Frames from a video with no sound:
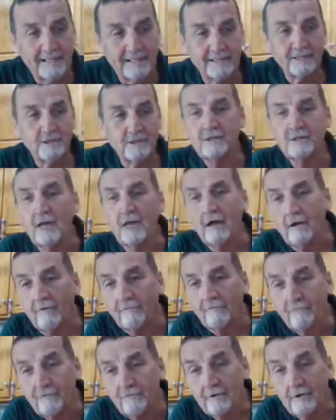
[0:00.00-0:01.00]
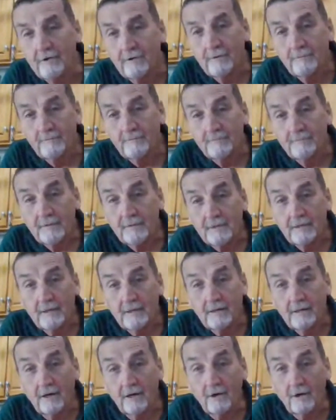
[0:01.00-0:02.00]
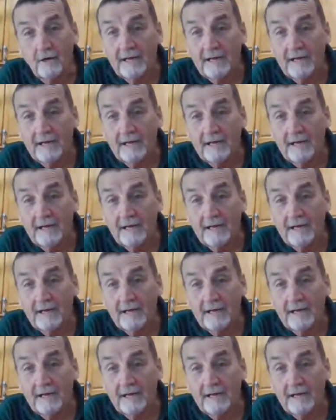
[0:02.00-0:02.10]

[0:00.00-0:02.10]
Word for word: itself, or